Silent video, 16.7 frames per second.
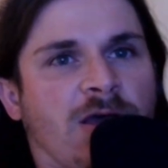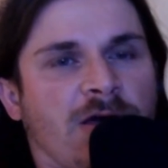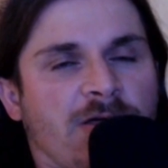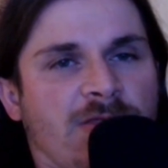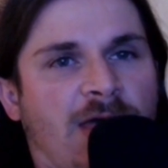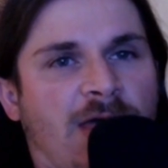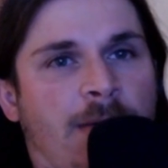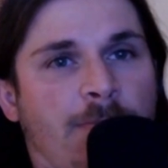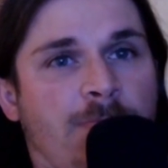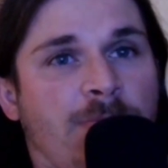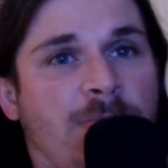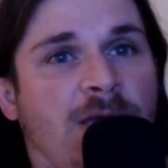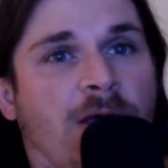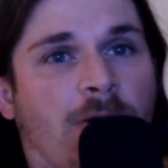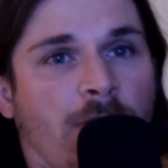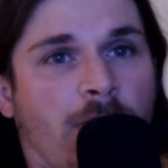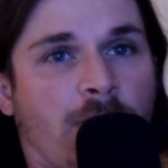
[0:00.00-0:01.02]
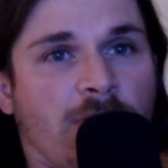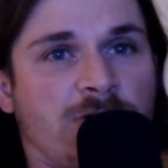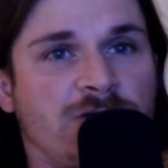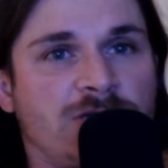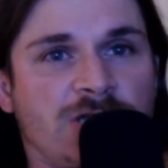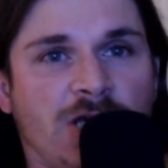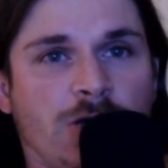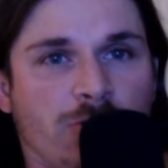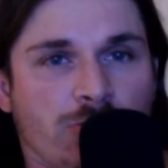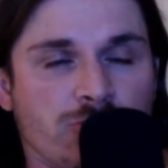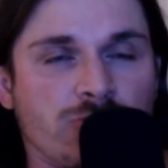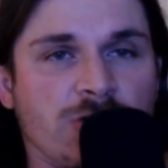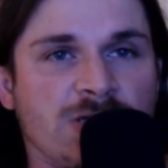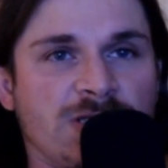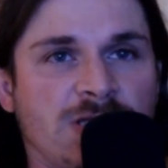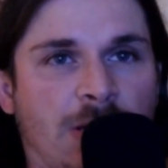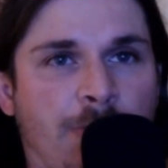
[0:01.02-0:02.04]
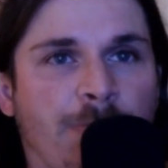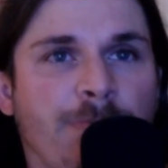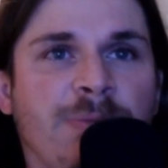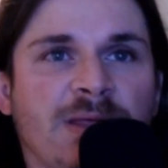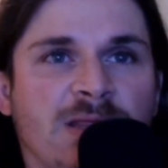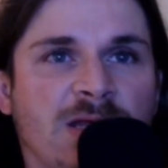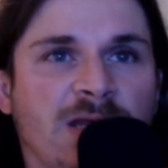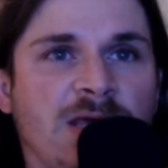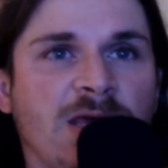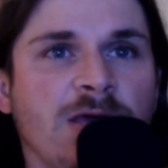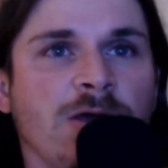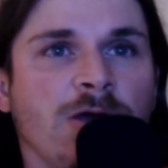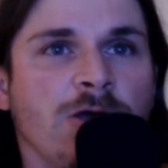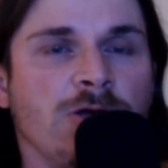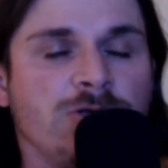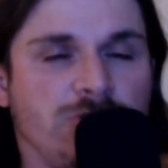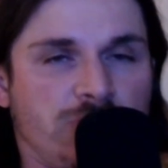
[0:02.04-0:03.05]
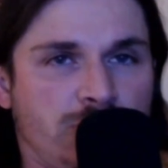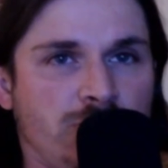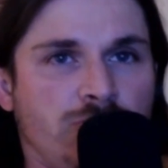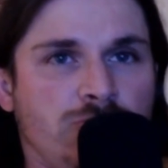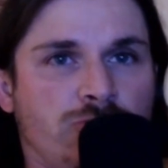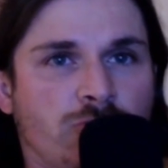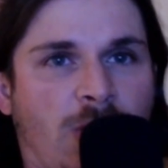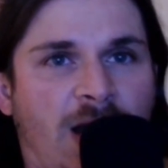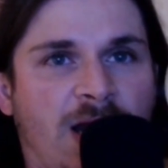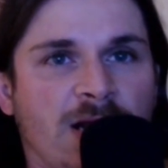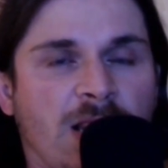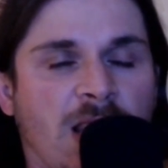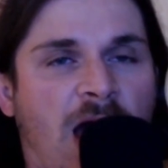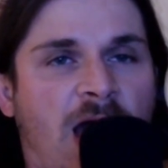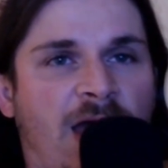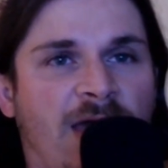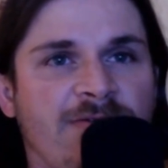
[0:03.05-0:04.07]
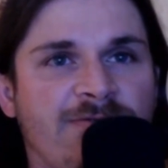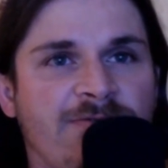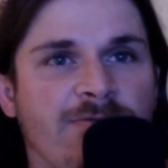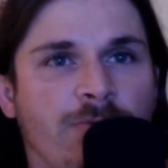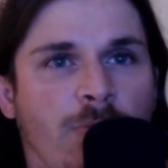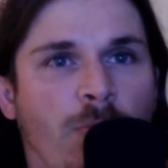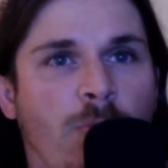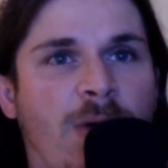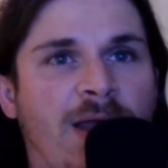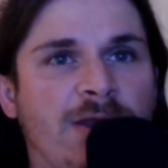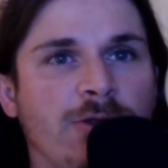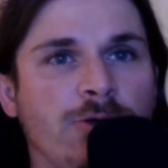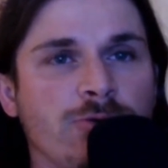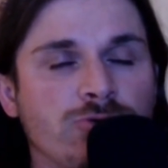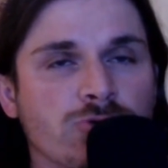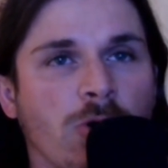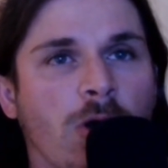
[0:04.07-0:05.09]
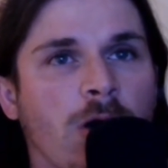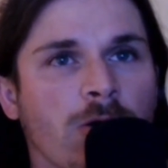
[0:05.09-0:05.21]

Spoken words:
that mirror Sheoldred's ability to drain life when you draw